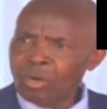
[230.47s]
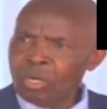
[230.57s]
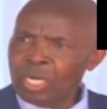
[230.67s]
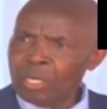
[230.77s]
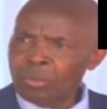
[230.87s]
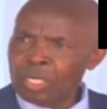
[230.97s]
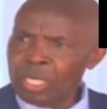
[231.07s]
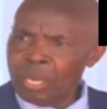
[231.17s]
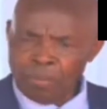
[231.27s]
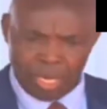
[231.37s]
Honorable
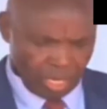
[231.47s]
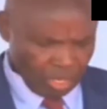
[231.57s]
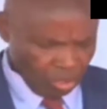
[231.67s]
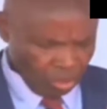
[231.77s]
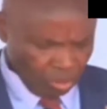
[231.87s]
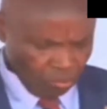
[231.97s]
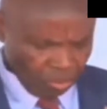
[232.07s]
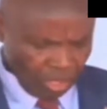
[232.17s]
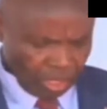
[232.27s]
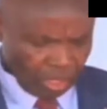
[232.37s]
Chairman
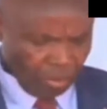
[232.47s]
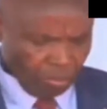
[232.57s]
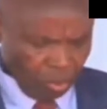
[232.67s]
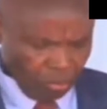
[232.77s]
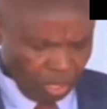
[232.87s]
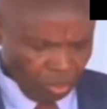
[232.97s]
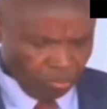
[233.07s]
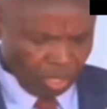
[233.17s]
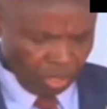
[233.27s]
of the subcommittee